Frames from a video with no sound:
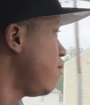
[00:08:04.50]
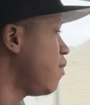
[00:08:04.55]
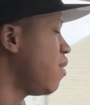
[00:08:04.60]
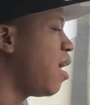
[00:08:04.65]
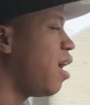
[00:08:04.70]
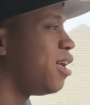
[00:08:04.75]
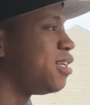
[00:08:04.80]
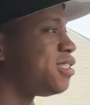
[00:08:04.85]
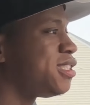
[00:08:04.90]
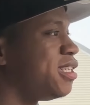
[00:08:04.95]

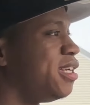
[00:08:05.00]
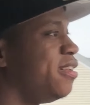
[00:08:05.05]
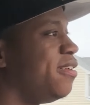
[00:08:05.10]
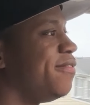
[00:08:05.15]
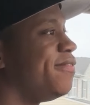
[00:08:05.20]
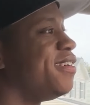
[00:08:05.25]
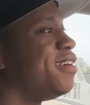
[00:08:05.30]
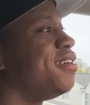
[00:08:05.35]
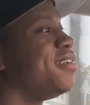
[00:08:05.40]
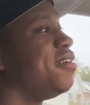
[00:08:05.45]
I seen a
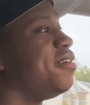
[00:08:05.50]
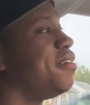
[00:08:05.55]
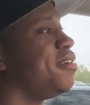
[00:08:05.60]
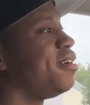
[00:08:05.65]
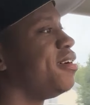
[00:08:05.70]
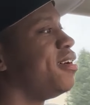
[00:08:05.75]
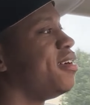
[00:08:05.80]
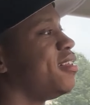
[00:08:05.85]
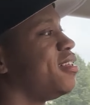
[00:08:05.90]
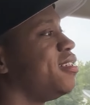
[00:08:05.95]
video
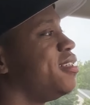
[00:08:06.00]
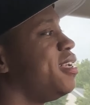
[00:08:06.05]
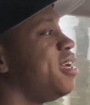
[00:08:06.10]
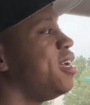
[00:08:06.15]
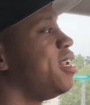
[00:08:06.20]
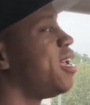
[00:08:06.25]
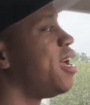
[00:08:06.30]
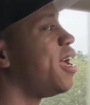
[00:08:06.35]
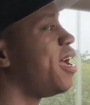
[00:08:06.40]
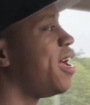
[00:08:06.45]
the other day
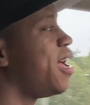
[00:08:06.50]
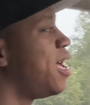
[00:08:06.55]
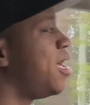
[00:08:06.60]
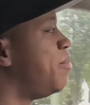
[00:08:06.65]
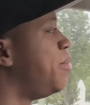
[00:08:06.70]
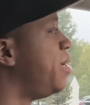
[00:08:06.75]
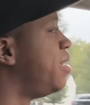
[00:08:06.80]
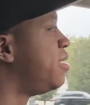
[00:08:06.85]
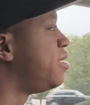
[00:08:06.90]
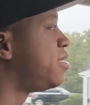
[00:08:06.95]
that had
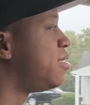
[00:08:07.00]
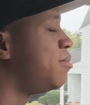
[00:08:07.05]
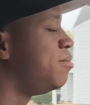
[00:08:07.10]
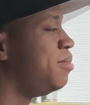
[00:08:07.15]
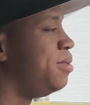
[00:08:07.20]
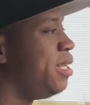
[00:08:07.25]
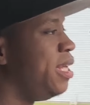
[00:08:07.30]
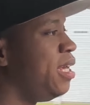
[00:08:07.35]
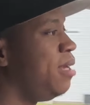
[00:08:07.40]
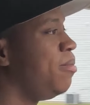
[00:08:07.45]
me in
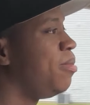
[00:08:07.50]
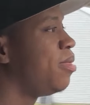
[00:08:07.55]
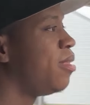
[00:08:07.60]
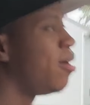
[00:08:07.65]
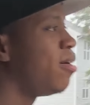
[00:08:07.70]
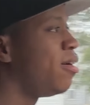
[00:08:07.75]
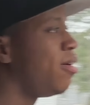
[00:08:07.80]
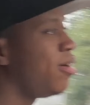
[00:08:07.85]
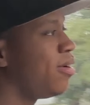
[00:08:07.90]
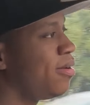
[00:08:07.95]
some deep thought.